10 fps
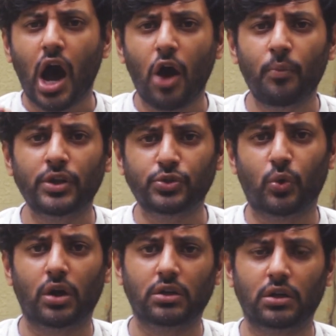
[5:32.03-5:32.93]
How
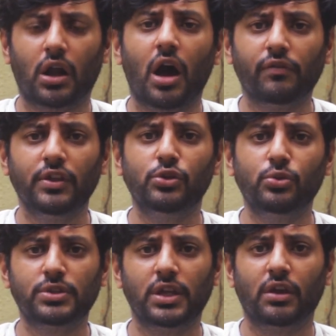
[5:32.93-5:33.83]
much water are we
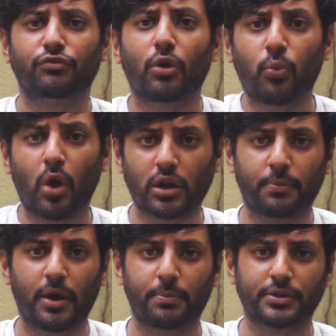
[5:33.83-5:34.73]
using for
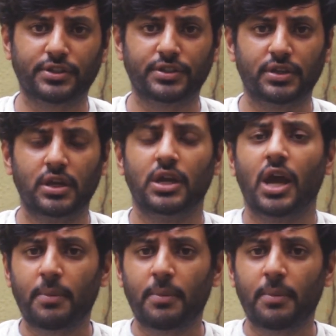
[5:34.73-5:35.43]
what purpose?